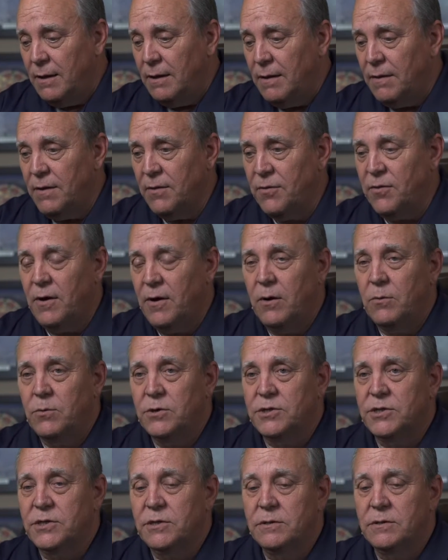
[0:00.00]
the thought
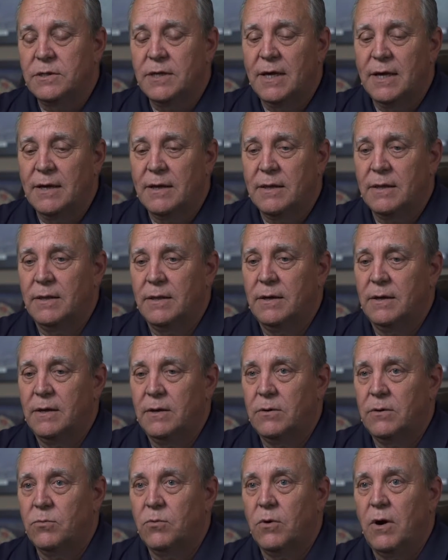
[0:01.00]
was to take
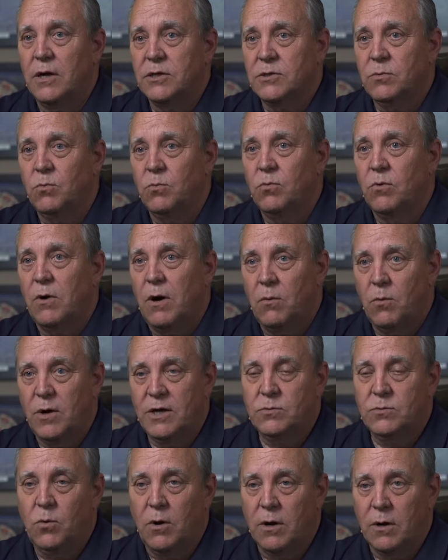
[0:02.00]
the raw
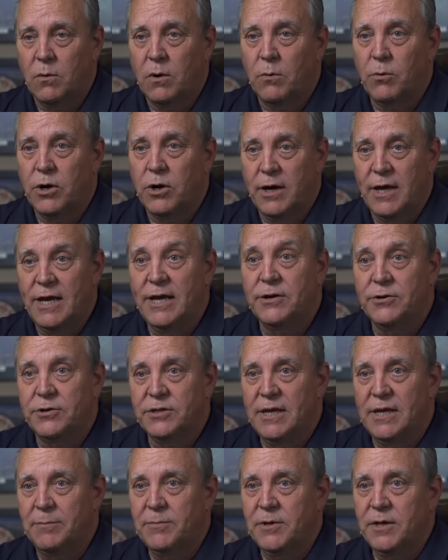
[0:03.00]
wastewater where we're going to
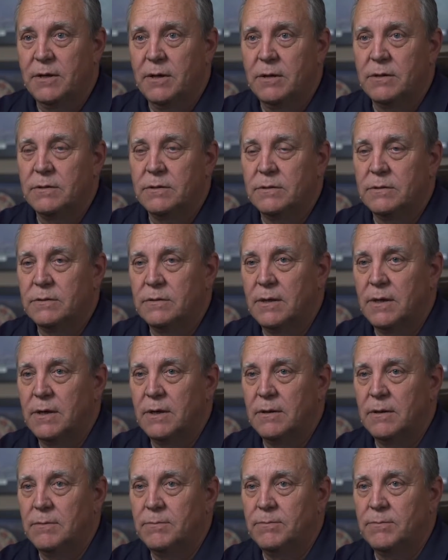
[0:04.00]
intercept it
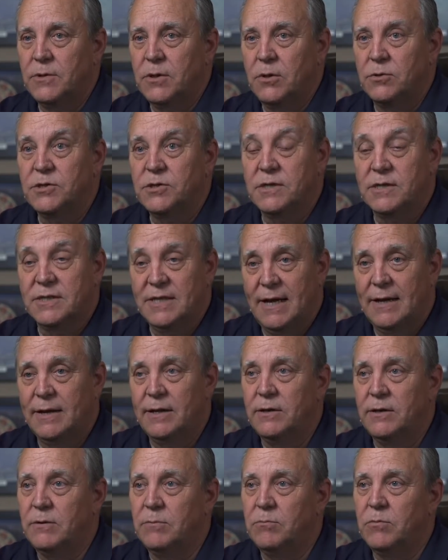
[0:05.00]
on close to Sand
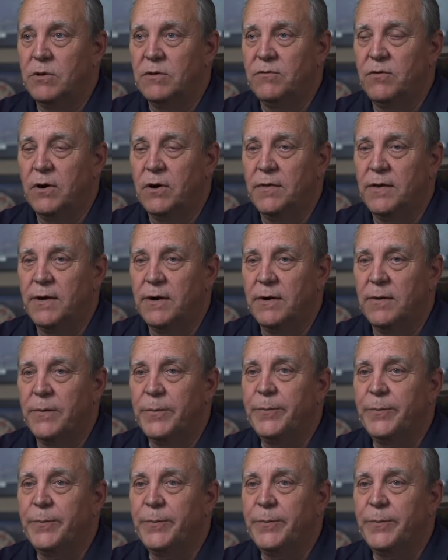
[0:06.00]
Hill Boulevard there,